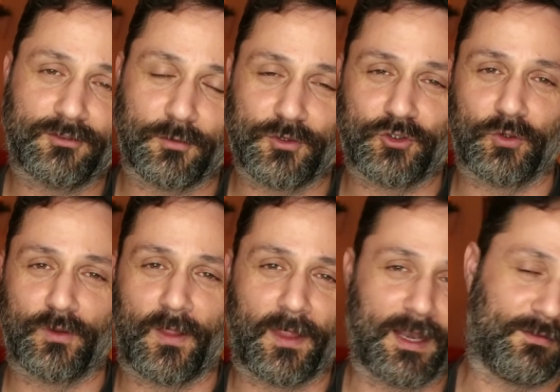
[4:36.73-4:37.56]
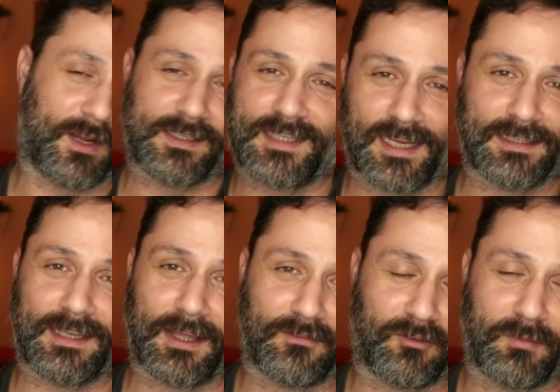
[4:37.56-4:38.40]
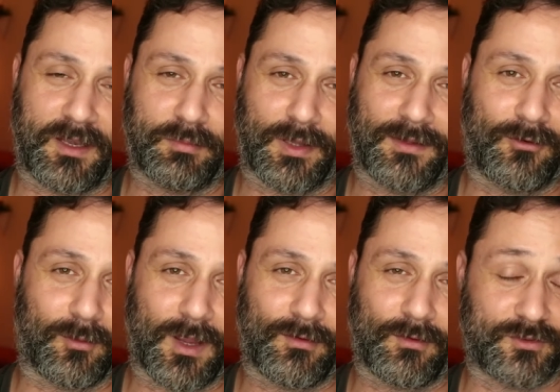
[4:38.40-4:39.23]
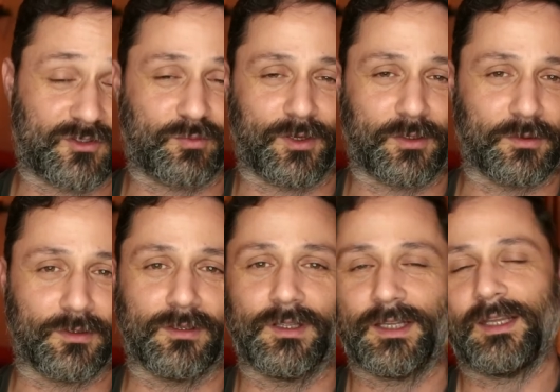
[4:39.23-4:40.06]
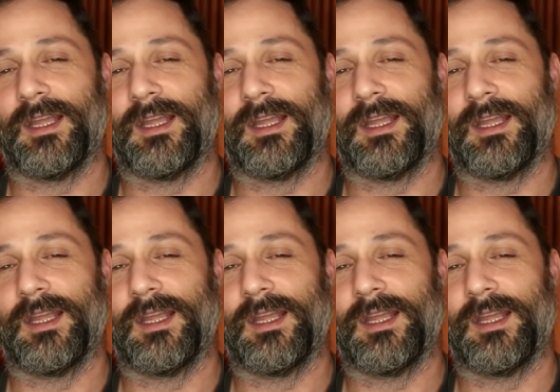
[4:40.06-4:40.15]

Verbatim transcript: to ensure that they never get taken down from any platform ever, which is pretty cool.